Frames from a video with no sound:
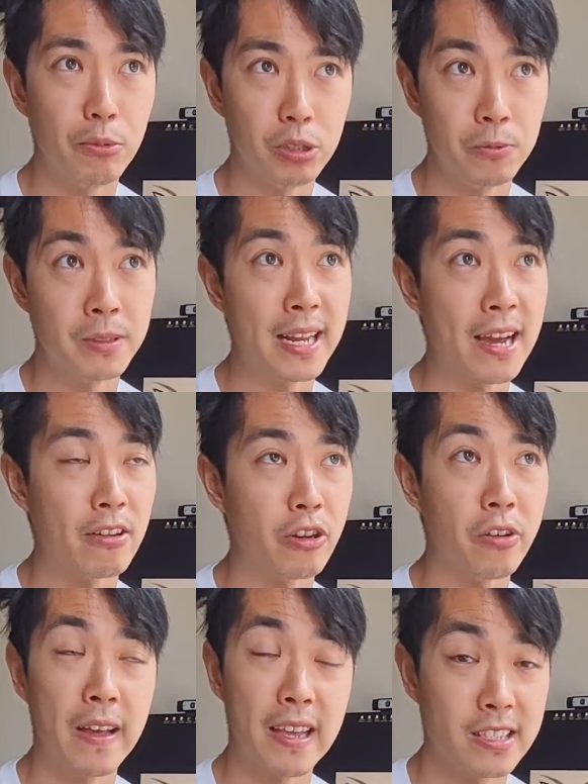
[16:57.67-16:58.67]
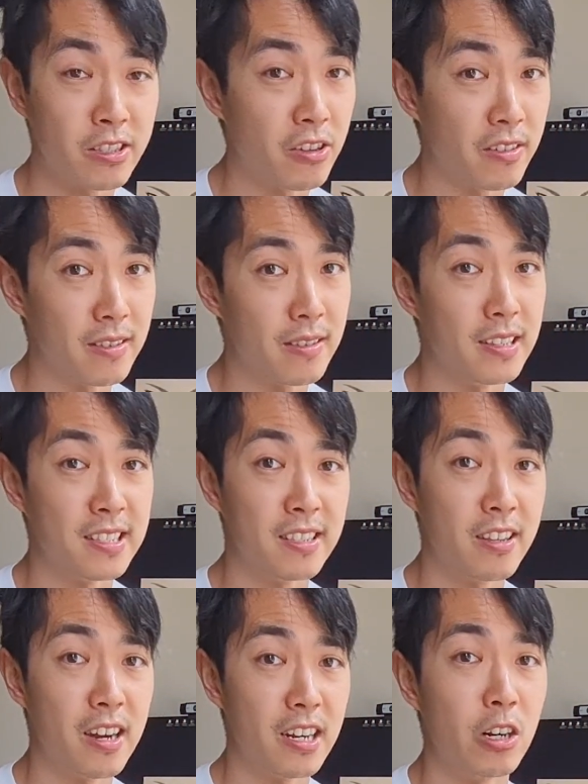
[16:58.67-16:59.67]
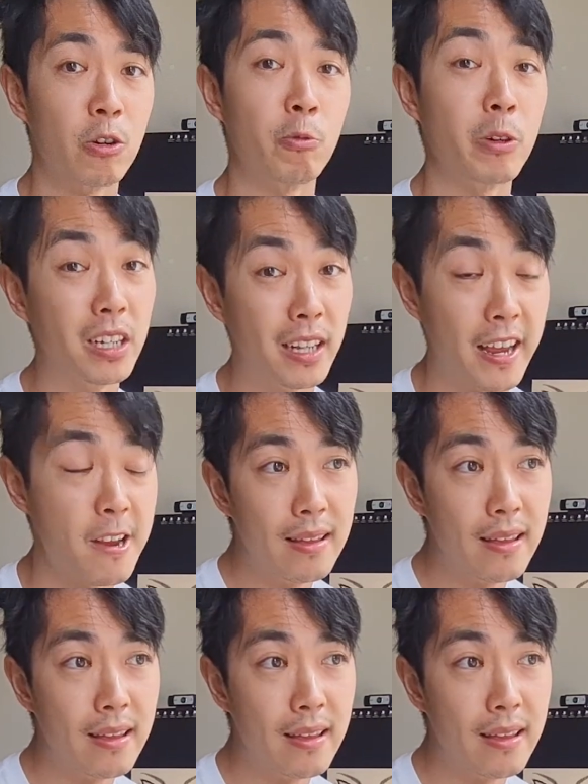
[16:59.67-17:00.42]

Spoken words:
We now know that it's not the starter relay.